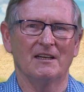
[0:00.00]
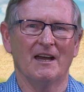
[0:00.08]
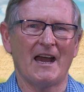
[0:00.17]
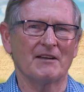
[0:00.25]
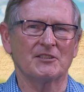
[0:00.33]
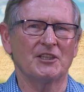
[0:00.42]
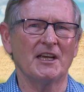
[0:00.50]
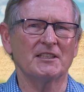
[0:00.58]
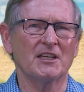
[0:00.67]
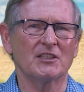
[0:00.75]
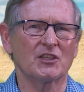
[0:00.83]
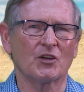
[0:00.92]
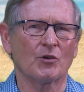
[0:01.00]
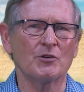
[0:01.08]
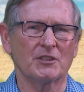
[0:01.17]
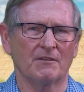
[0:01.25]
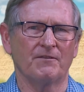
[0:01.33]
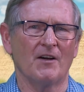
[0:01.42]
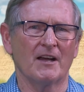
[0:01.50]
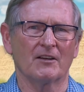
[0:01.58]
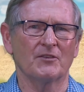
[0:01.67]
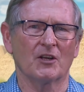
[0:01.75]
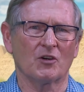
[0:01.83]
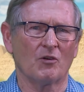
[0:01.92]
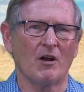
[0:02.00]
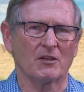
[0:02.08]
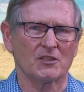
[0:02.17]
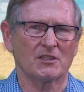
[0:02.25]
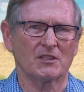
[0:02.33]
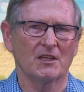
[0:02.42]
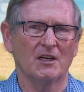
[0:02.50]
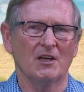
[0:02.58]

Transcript: how Jesus crucified on the cross